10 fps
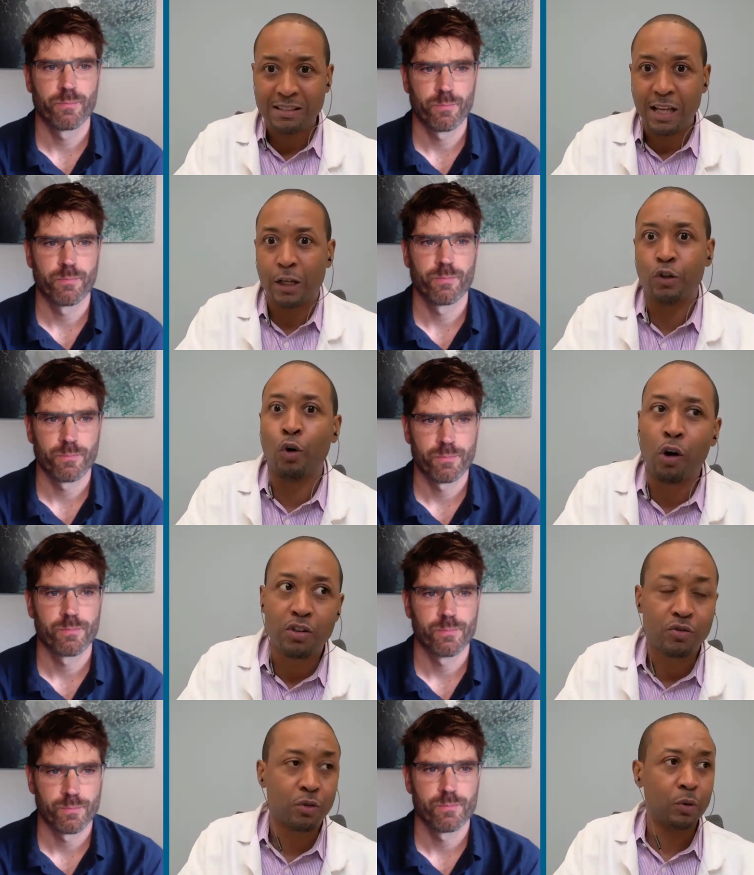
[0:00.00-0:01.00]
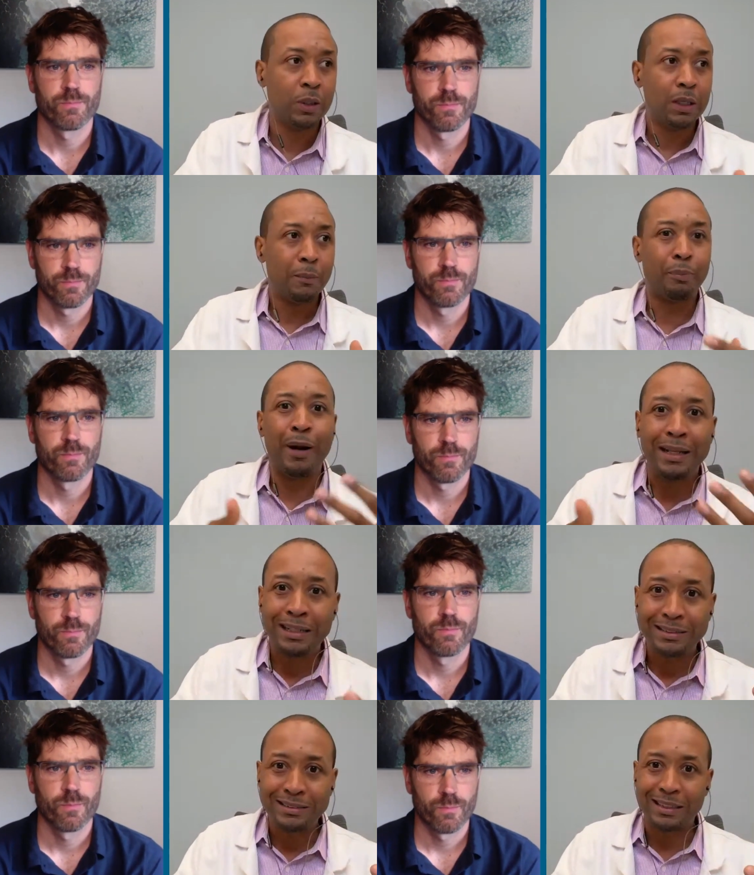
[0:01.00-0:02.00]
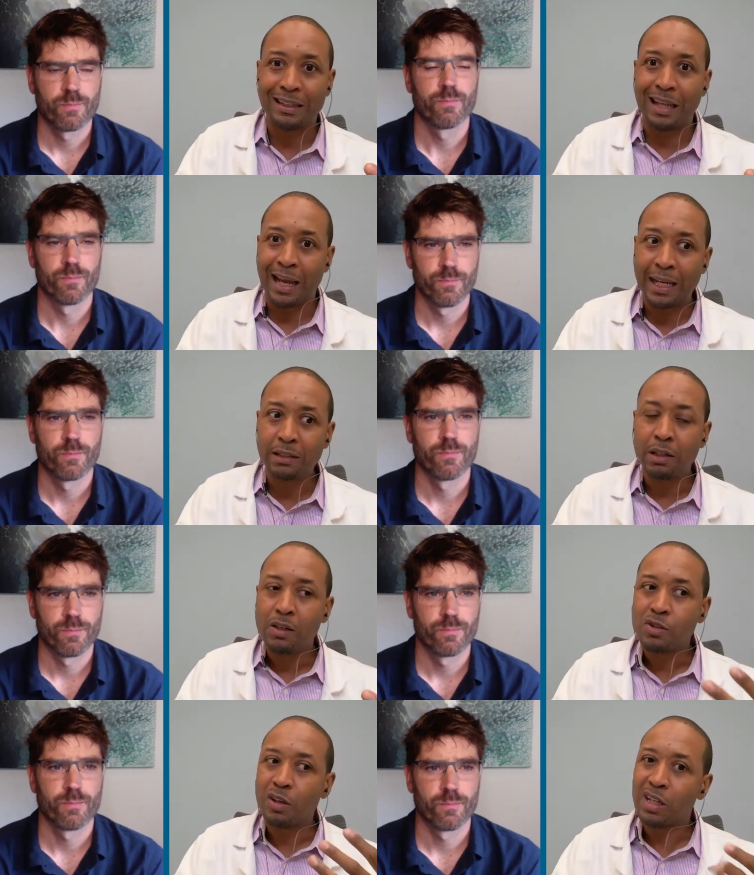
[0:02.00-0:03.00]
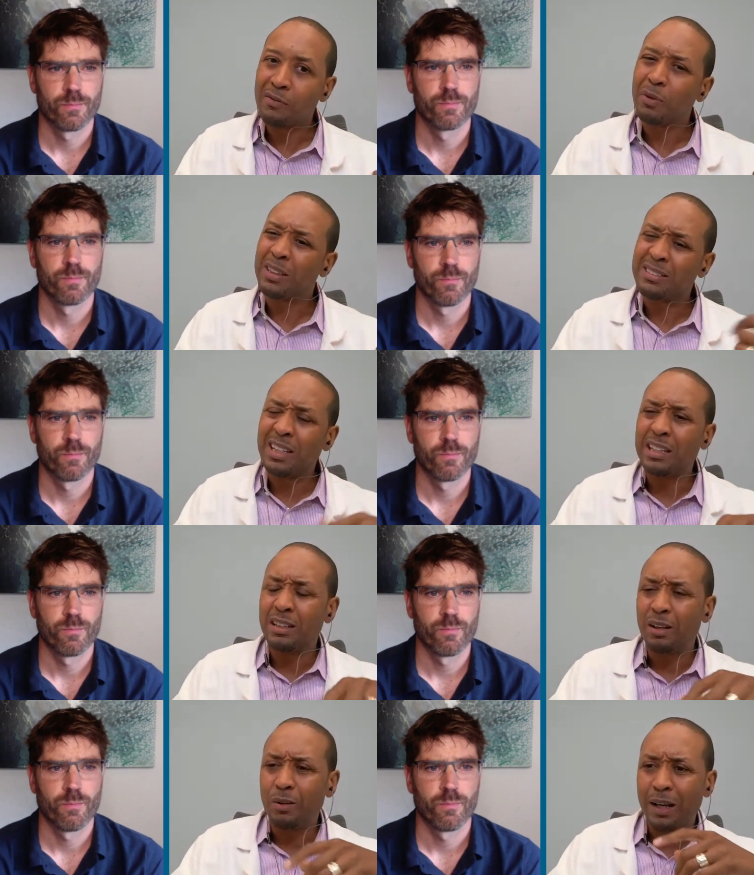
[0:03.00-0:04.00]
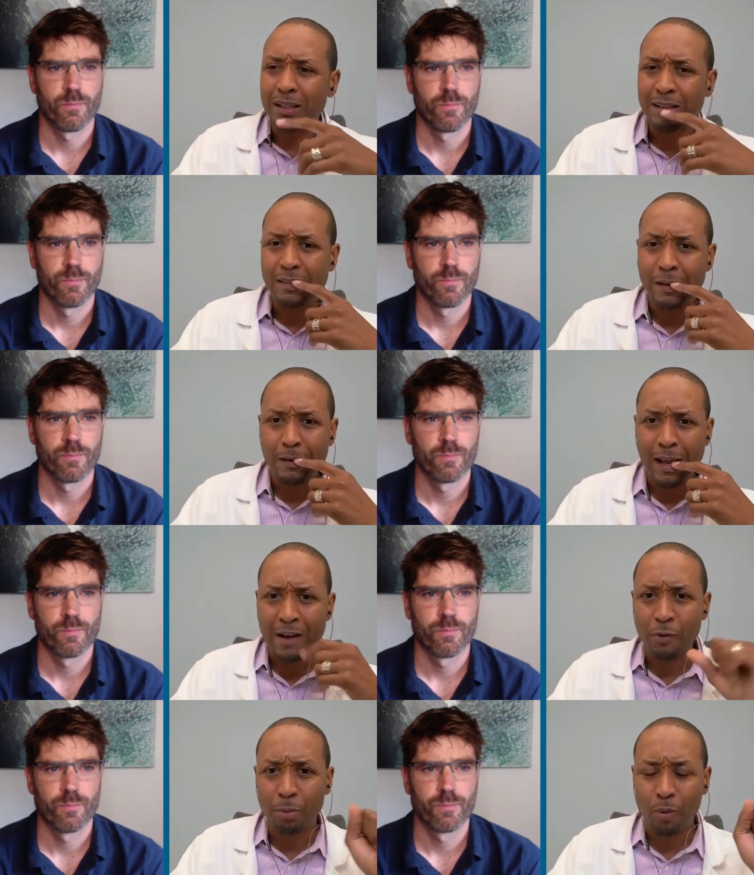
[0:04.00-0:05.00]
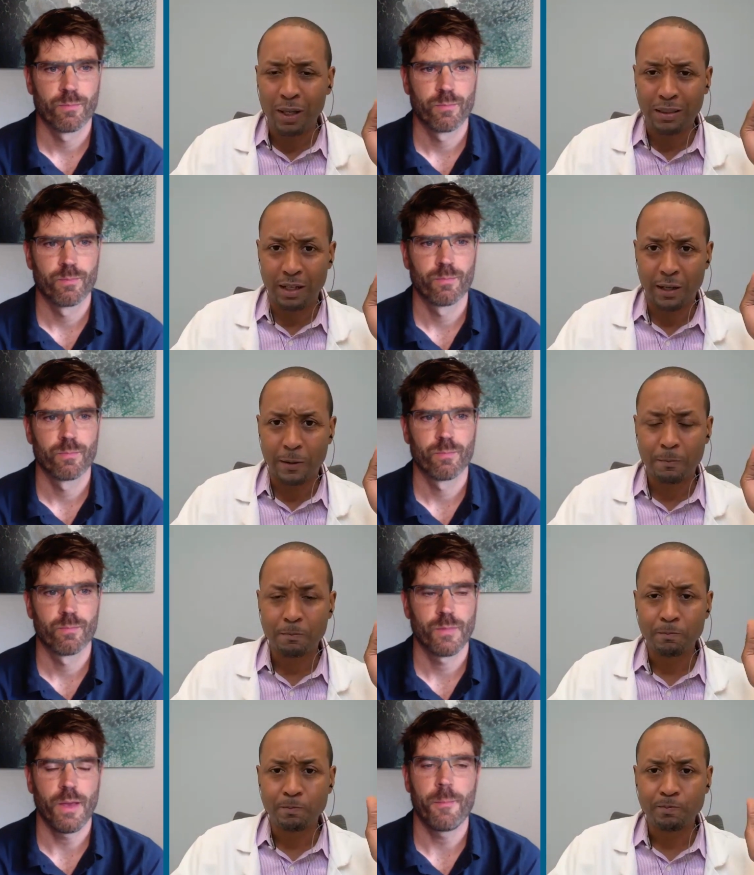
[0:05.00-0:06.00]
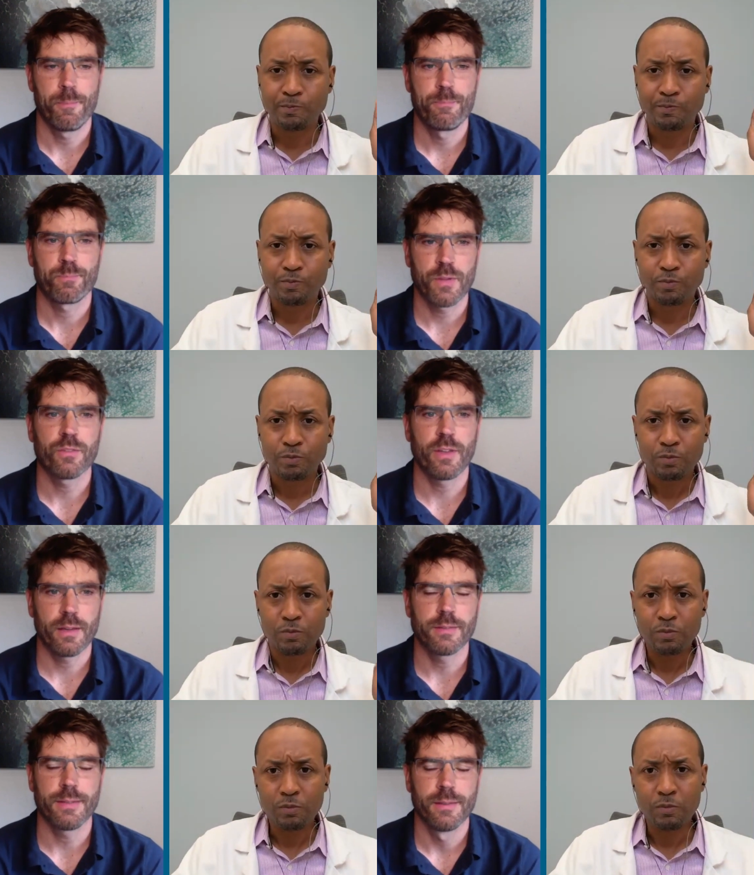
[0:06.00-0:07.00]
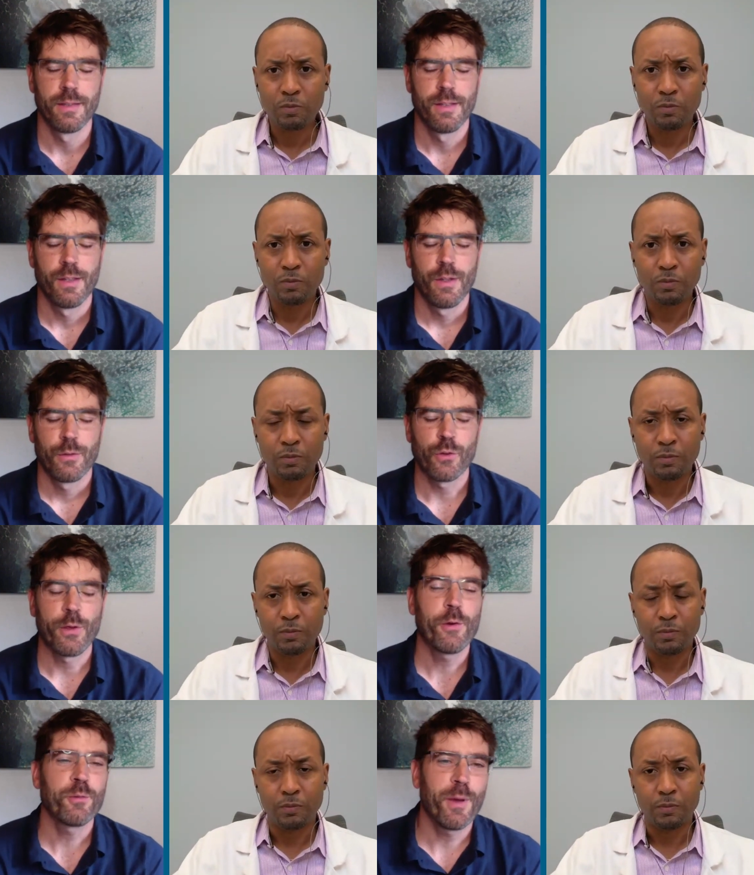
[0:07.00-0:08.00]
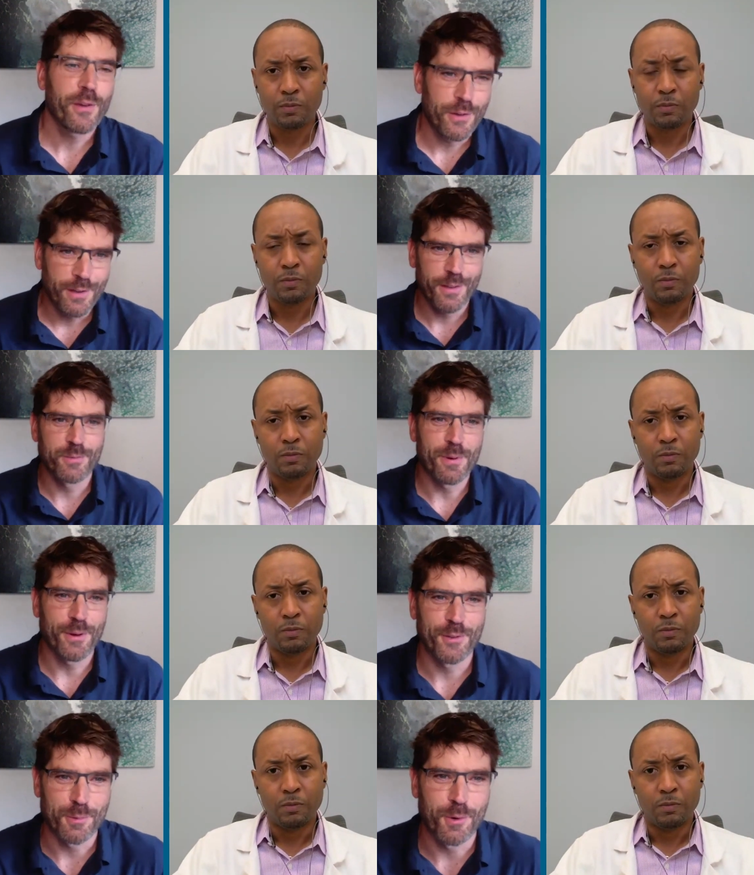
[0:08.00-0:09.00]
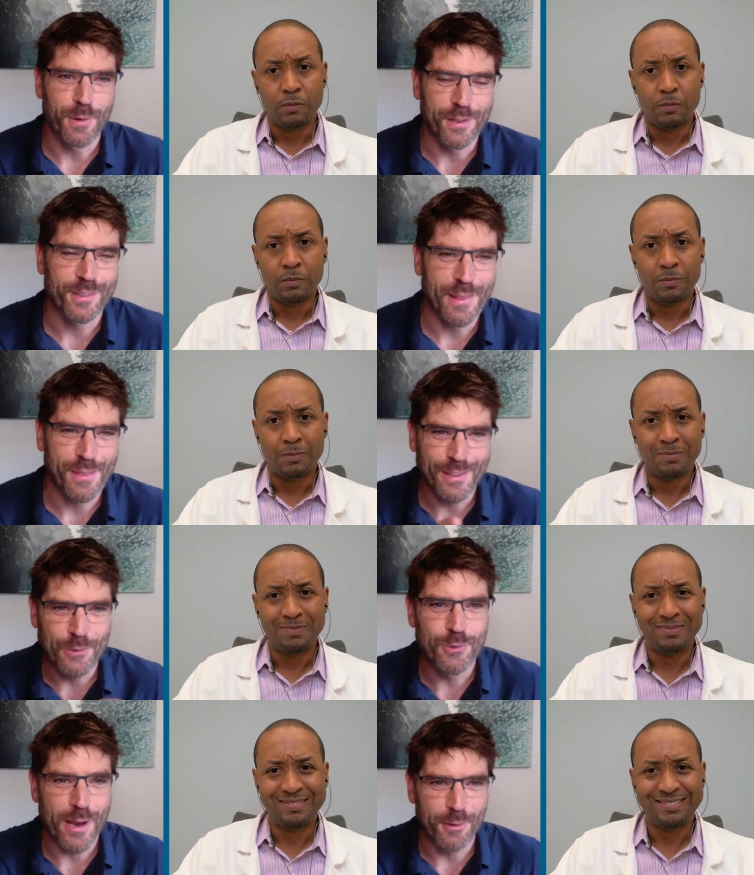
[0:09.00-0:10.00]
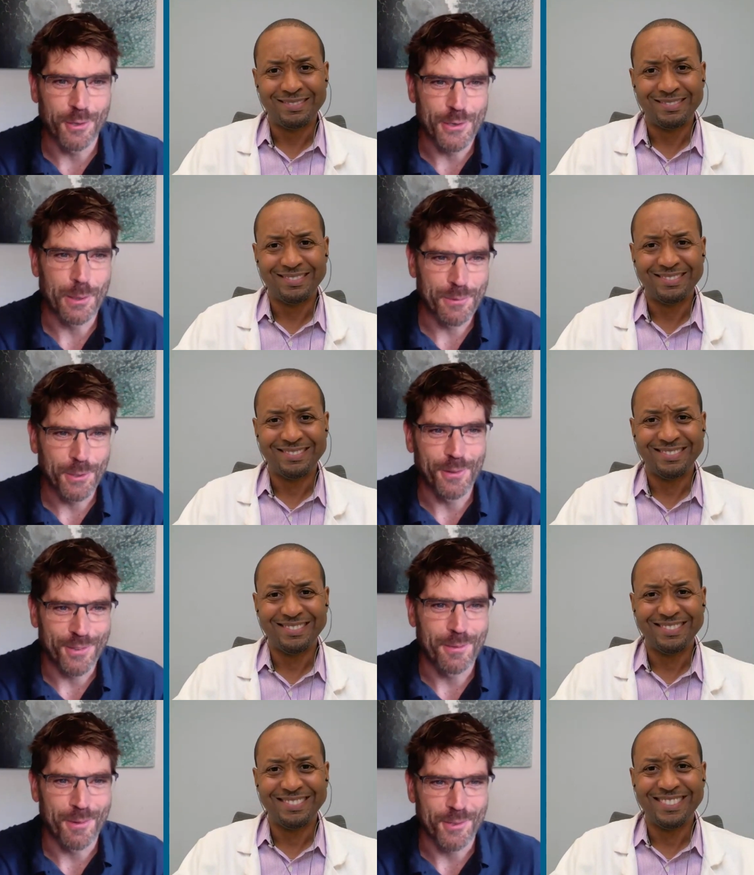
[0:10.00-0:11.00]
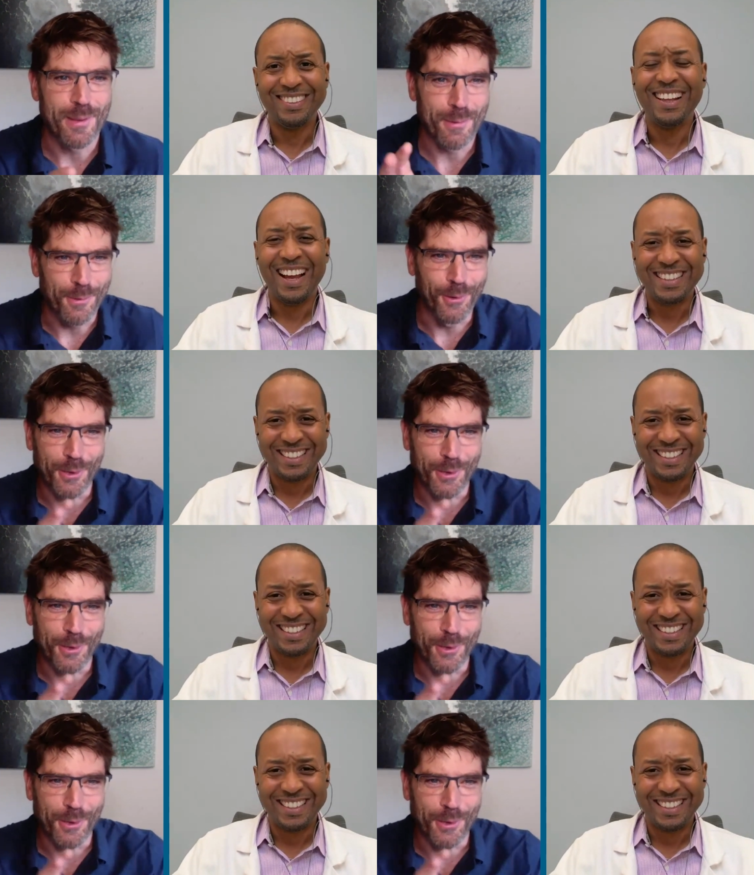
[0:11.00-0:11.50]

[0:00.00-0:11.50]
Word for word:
Speaker 1: like yours, Drew, bring this to light so that everyone could say, you know, I, you know, they have a point there.
Speaker 2: Yeah, exactly. So here's my experience from Greece, and I think you traveled to Europe too this summer. So maybe we'll